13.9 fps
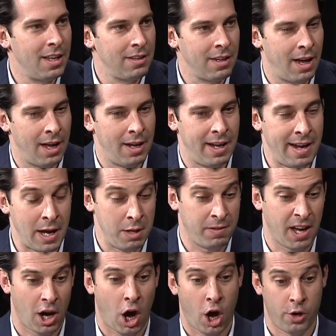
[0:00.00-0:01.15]
And now you've
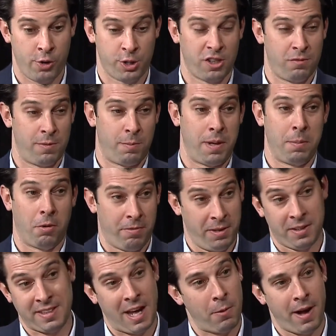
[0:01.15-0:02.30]
got hundreds of the people
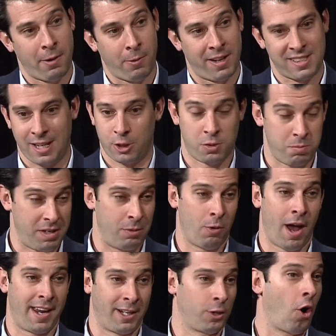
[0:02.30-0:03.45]
feeling that way, right? It's not just me,
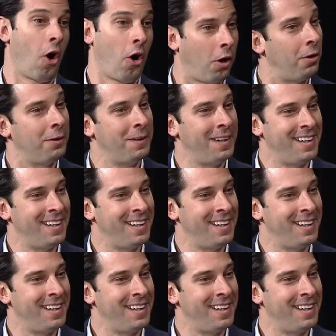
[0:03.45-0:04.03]
Ryan, and Carl.